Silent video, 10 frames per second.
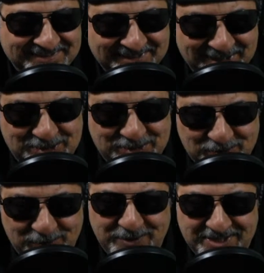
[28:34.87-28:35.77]
It's
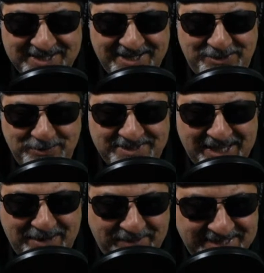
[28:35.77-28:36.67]
true because I do
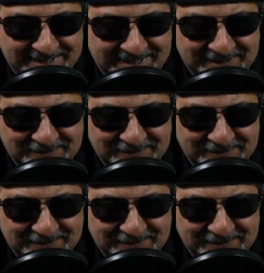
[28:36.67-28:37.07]
stay busy.